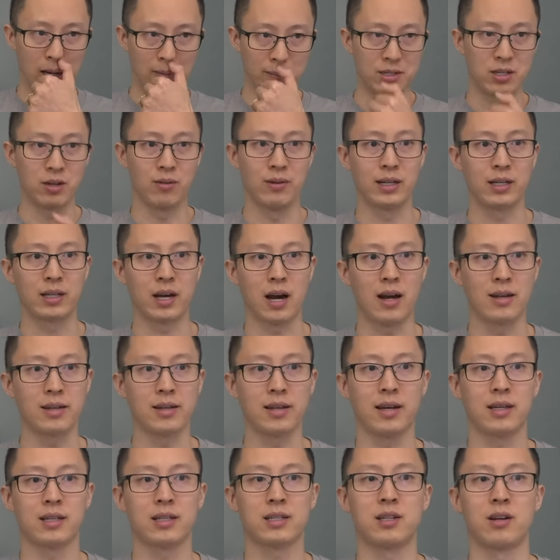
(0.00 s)
Um, so, in
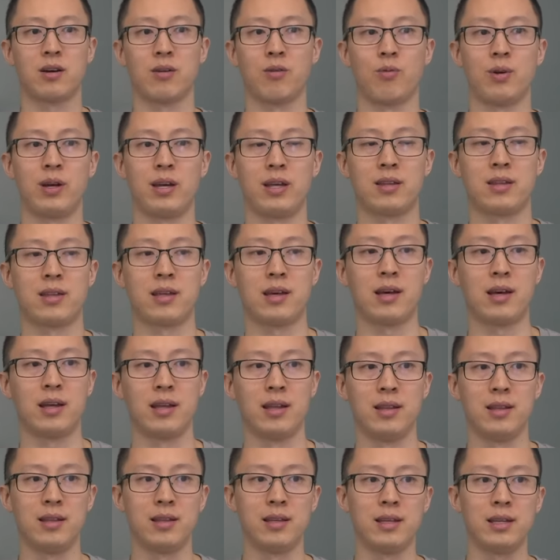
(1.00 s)
context with
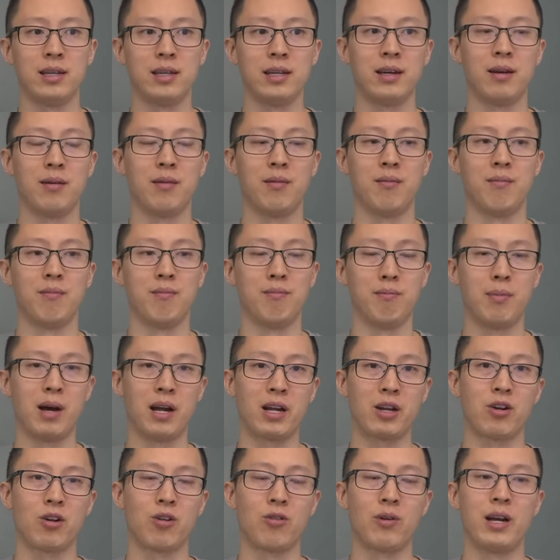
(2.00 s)
the
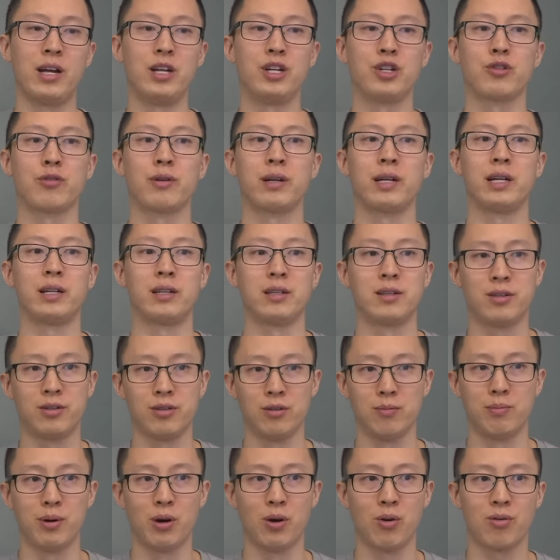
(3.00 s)
micro injury
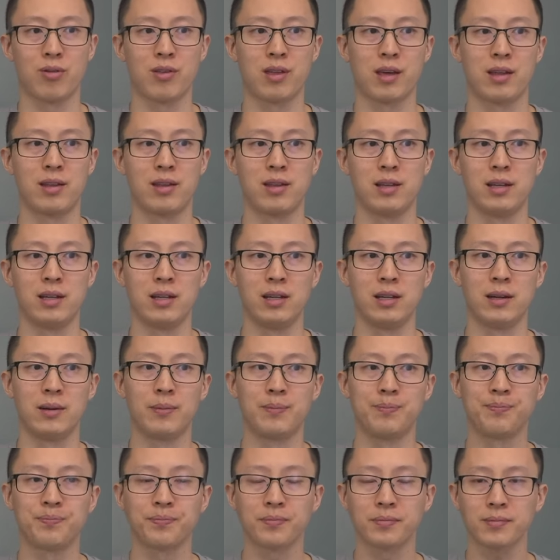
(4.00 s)
to both
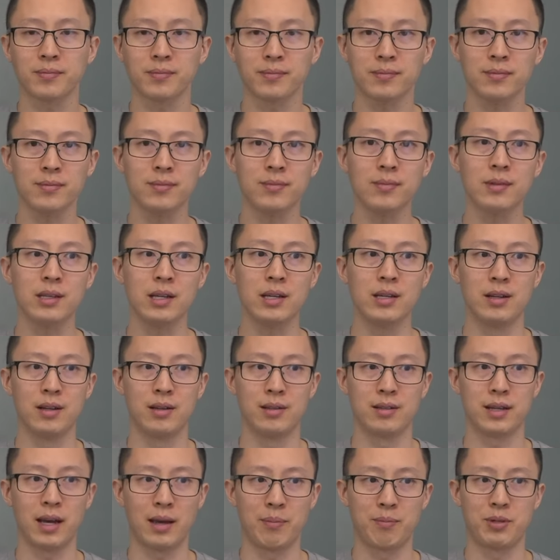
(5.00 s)
the
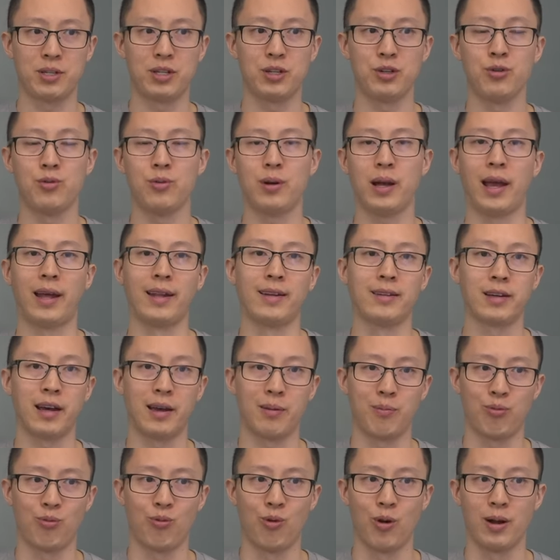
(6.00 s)
type 2 and
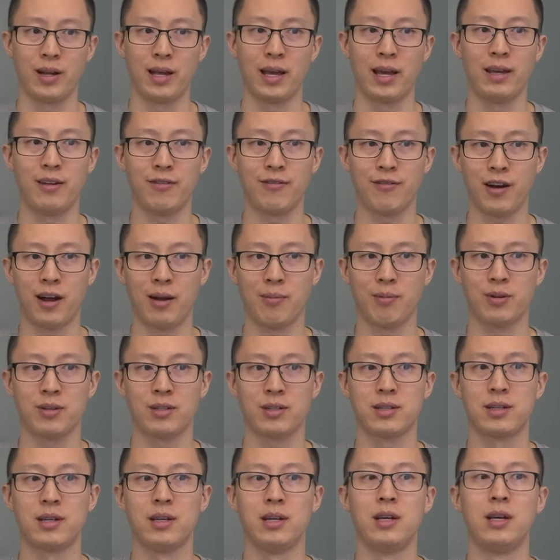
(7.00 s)
type 1A
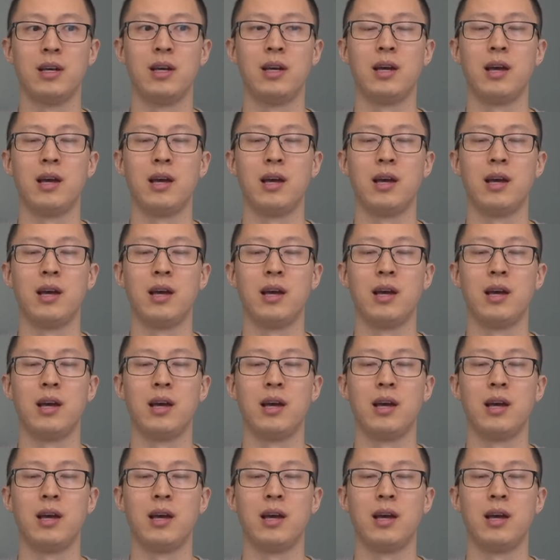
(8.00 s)
fibers,